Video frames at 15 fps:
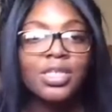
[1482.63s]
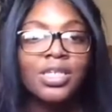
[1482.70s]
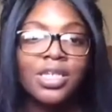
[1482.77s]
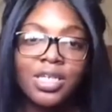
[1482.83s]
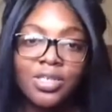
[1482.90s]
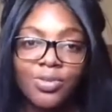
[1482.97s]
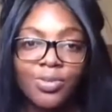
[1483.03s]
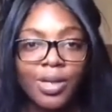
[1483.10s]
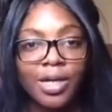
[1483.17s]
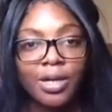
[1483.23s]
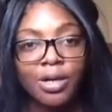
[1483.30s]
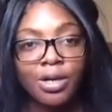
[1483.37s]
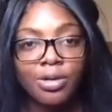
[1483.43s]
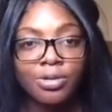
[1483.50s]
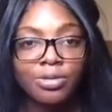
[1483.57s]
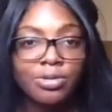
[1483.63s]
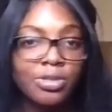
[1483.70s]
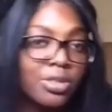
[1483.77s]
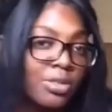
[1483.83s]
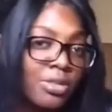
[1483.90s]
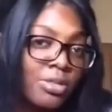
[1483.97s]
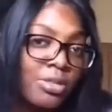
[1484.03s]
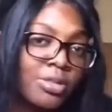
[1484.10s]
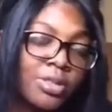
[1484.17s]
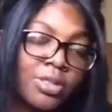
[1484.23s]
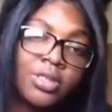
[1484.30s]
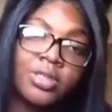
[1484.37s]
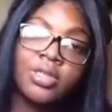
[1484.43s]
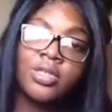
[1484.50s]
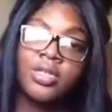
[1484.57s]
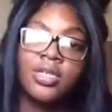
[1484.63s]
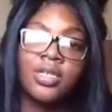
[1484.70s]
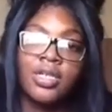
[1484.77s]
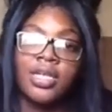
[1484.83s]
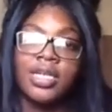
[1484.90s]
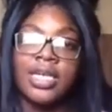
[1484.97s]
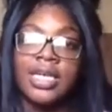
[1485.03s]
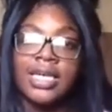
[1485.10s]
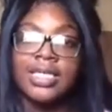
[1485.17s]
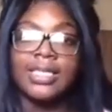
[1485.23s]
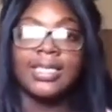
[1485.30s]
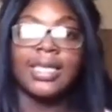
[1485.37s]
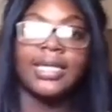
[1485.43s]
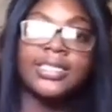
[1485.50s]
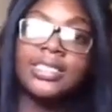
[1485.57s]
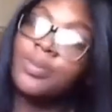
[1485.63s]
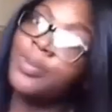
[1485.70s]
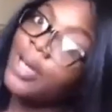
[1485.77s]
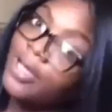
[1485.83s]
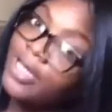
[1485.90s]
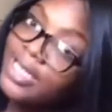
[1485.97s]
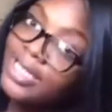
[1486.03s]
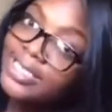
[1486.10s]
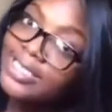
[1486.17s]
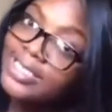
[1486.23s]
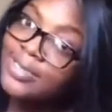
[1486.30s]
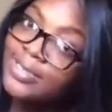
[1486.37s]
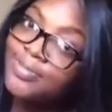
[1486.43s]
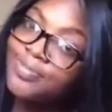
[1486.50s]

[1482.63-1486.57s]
either way it goes, that's about it.